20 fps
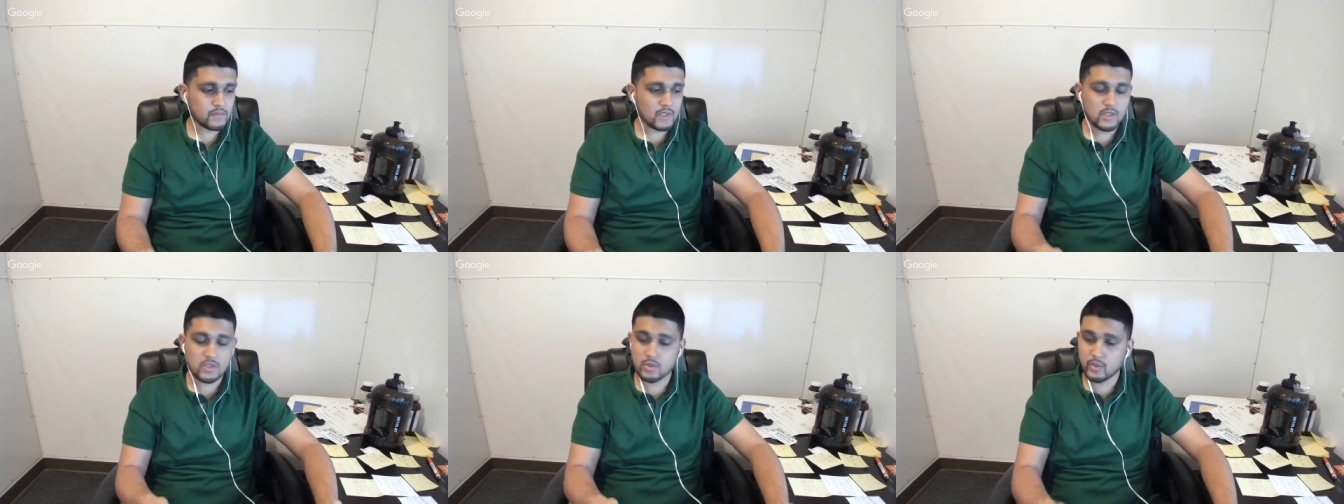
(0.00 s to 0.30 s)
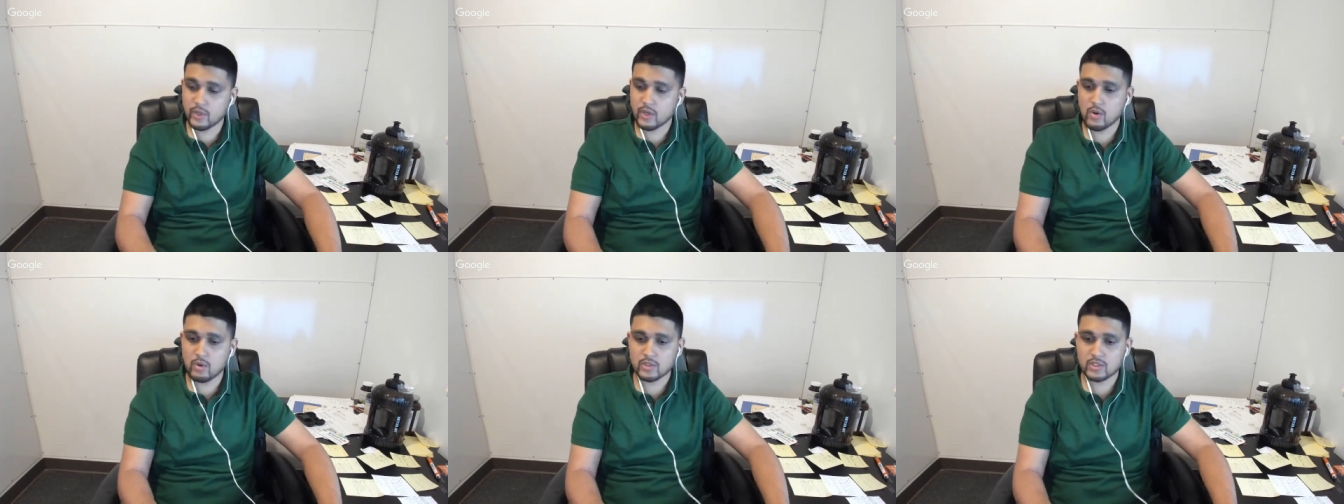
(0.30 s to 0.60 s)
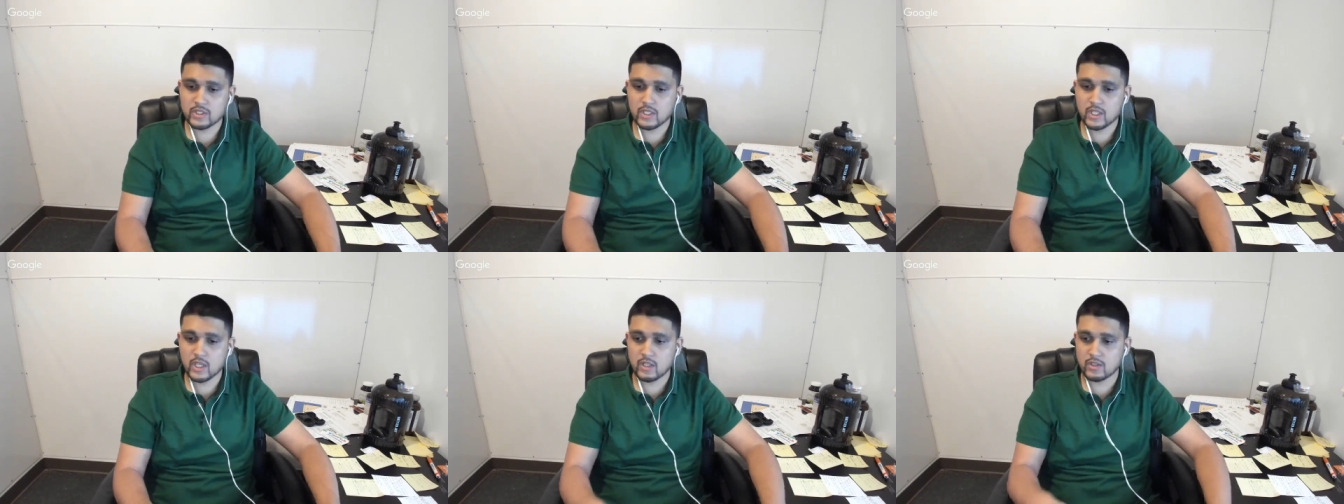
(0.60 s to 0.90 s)
doing
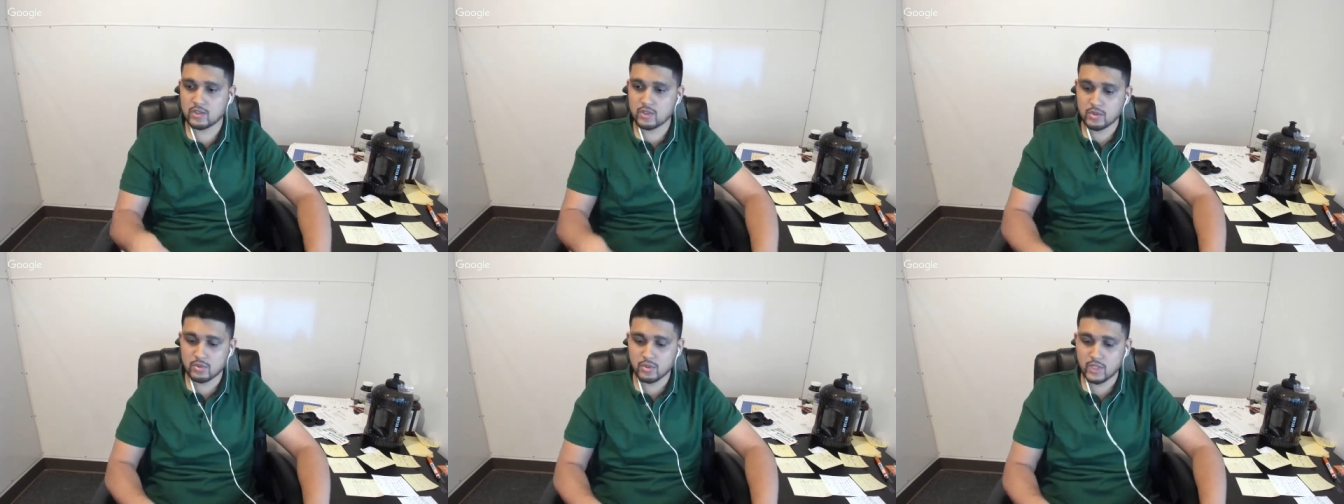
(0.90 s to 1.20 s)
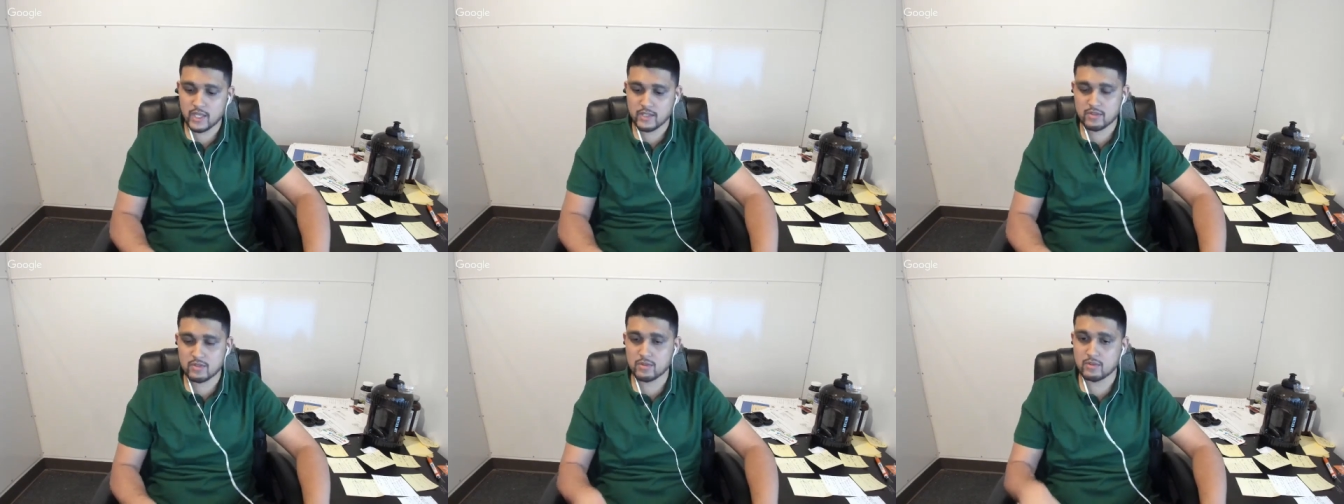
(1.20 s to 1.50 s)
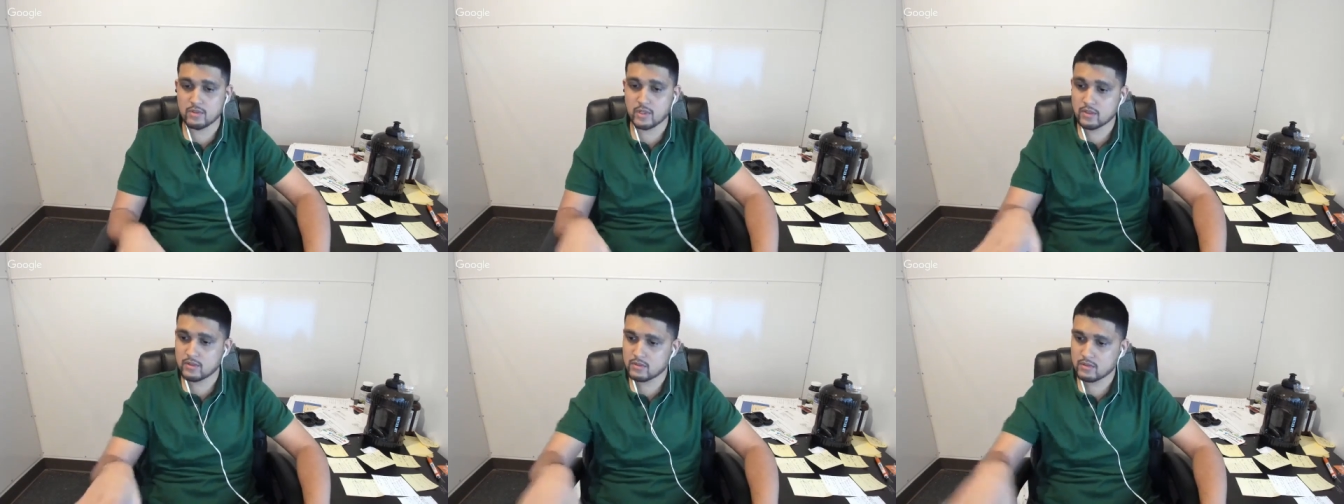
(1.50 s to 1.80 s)
wholesale and two days
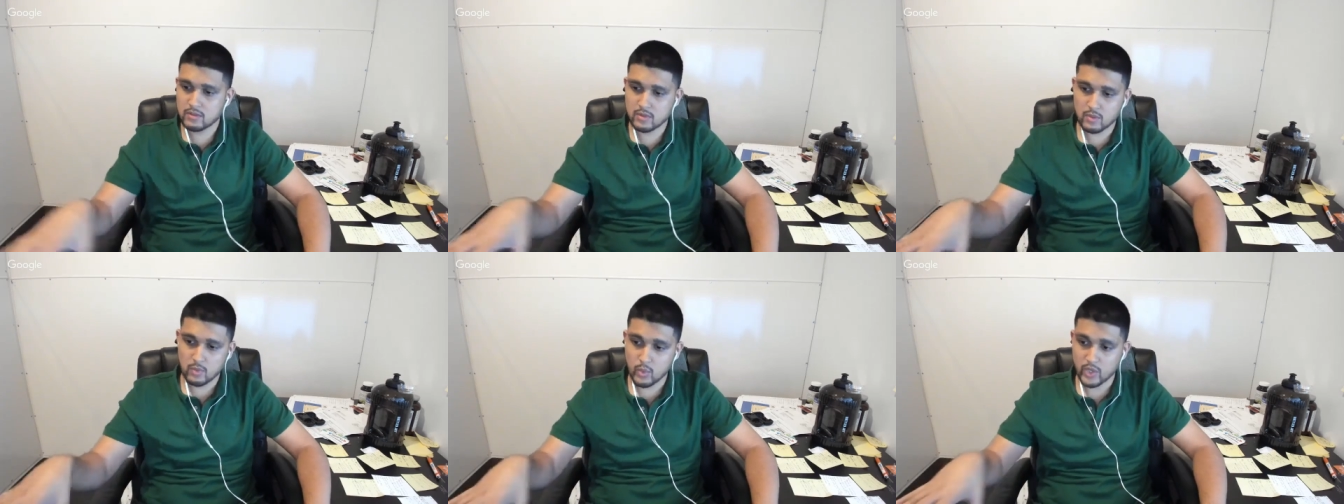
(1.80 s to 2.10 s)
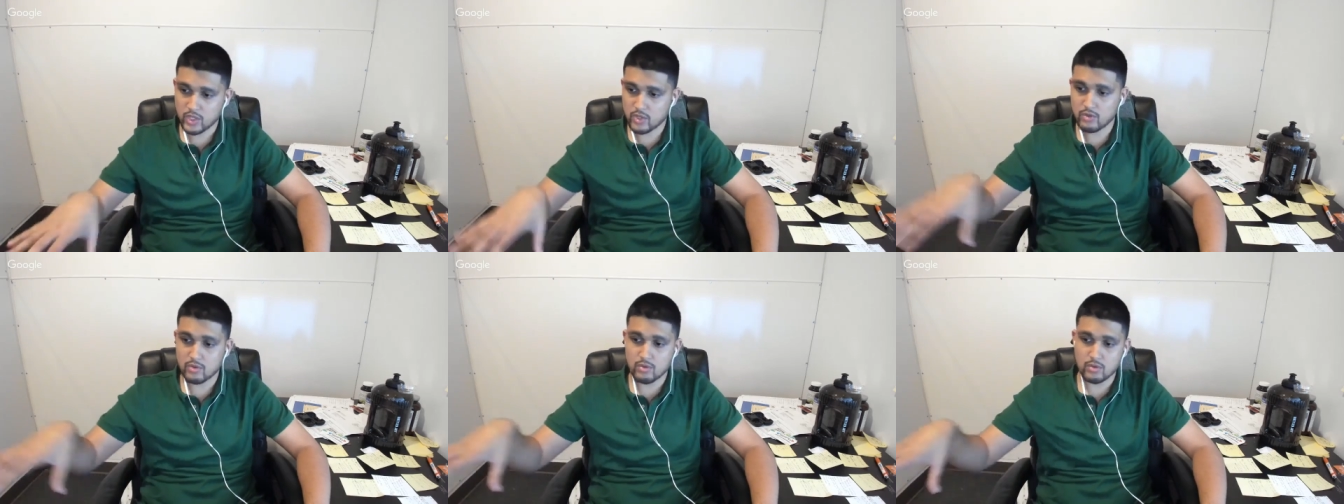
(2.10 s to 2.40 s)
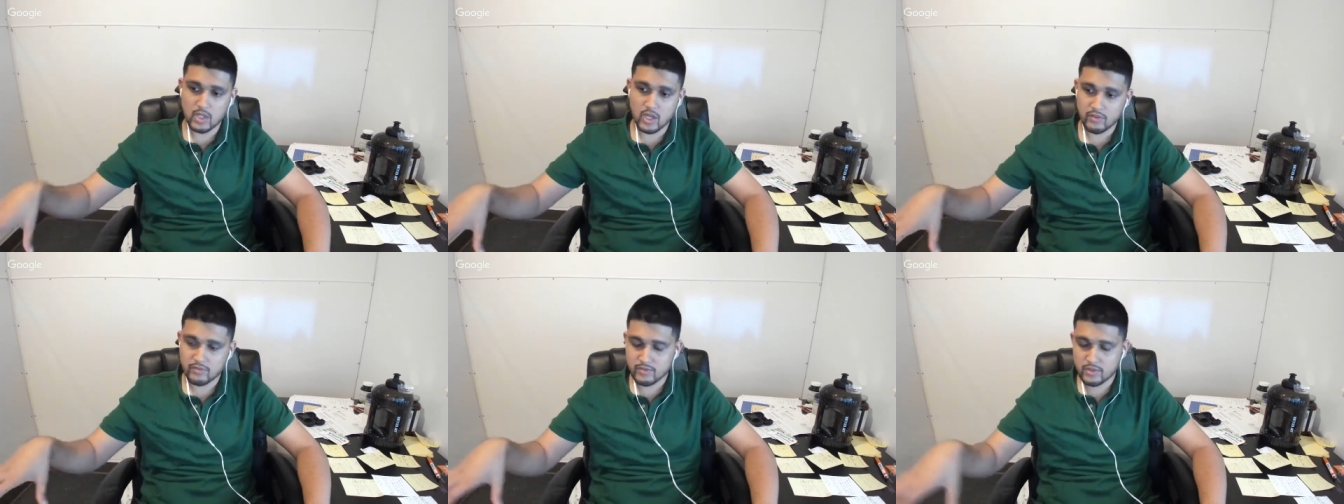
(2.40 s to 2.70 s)
doing what you
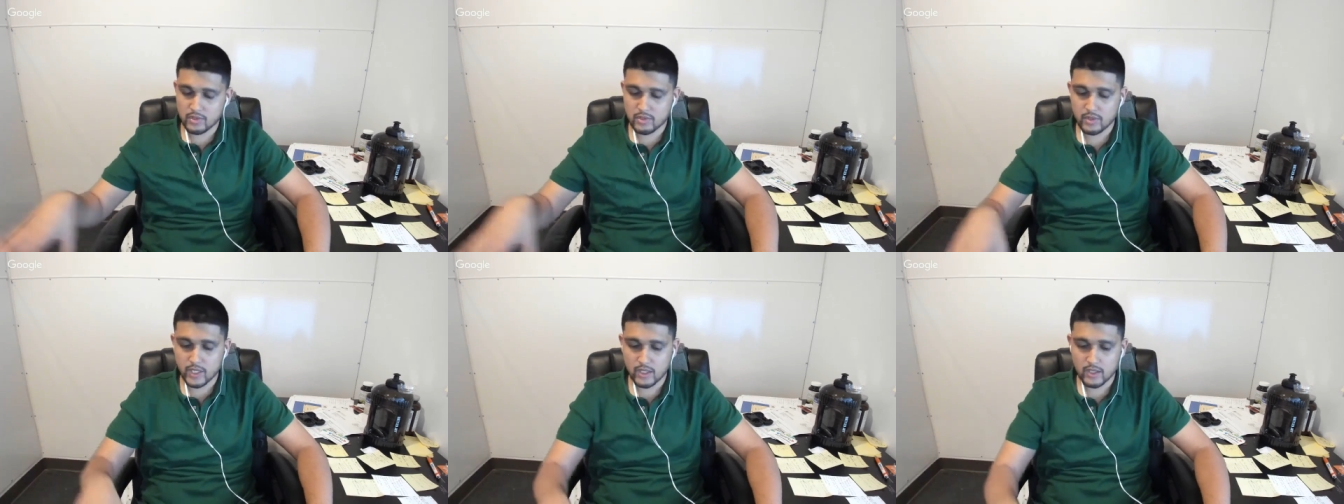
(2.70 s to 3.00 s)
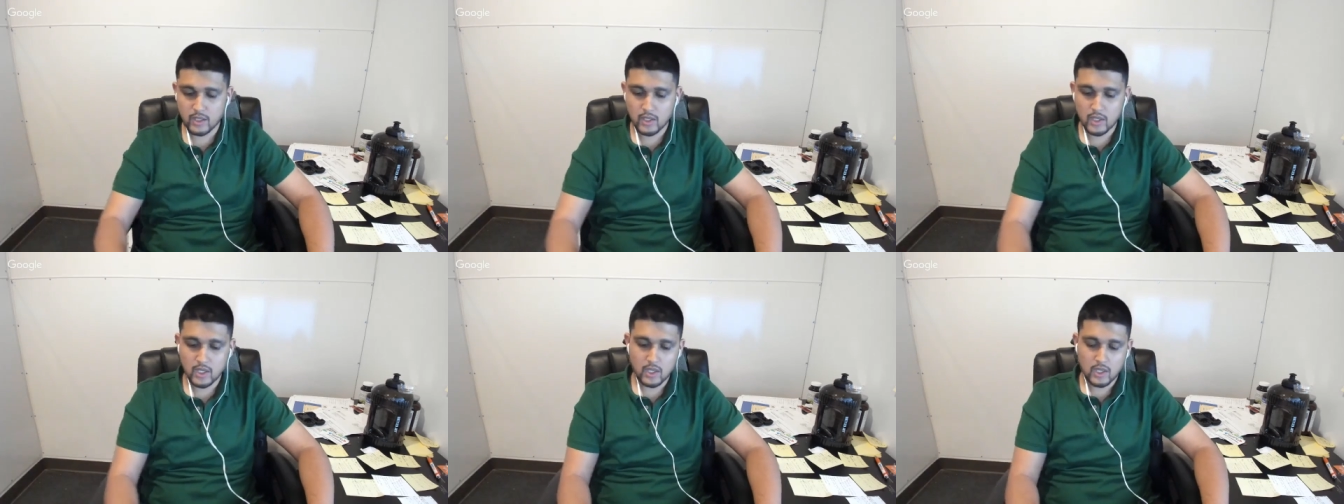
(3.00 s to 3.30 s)
love doing.